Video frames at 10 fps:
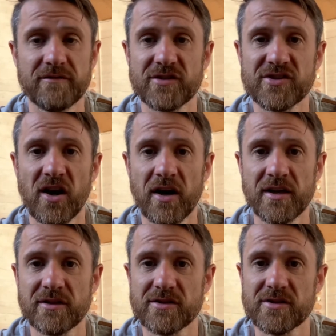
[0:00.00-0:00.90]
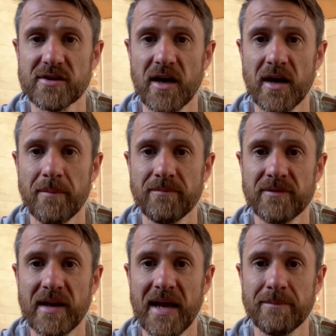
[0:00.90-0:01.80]
science
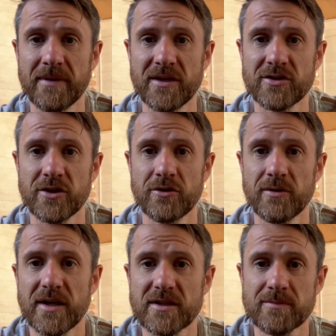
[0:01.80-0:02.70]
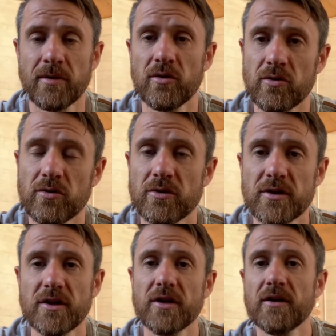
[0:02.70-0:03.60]
led me to explore
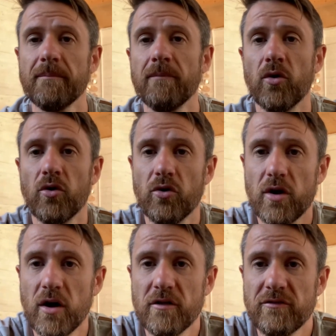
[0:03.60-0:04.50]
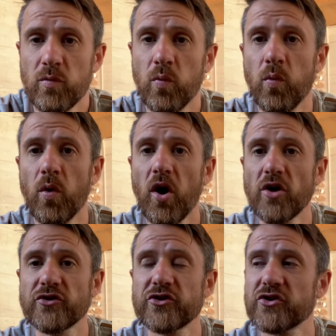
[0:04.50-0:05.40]
more of
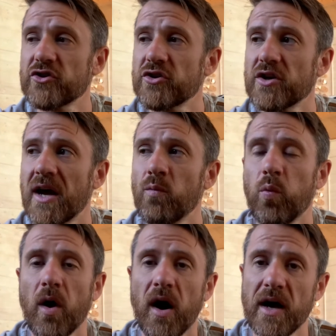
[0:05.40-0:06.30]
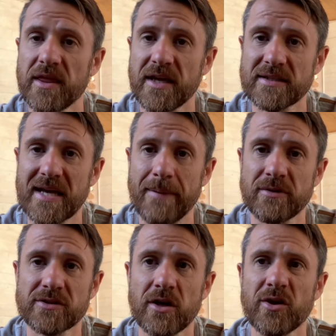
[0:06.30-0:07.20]
what and why things
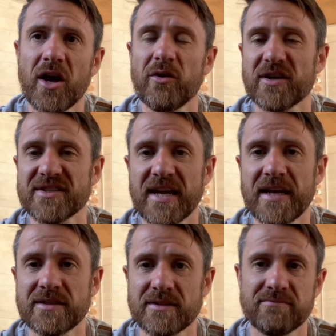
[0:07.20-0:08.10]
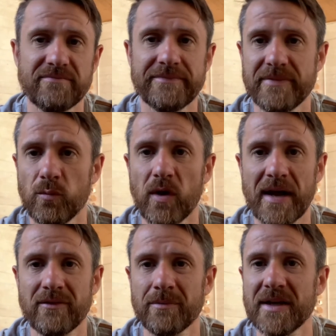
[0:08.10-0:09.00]
happen. So yoga says
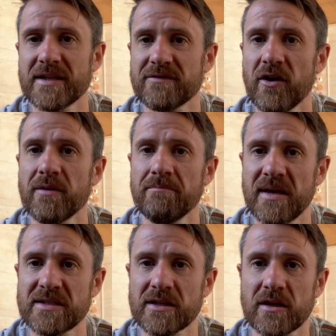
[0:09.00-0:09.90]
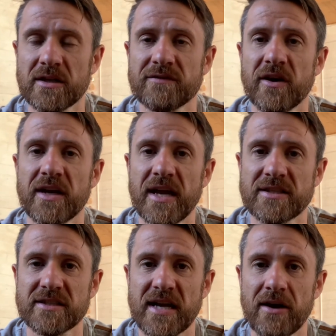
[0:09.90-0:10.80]
whatever, but it's very mystical, it's very
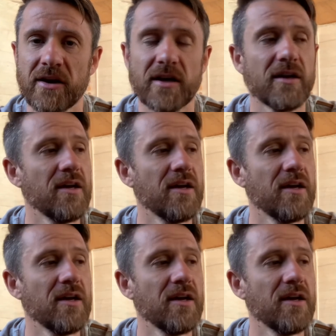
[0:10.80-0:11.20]
esoteric,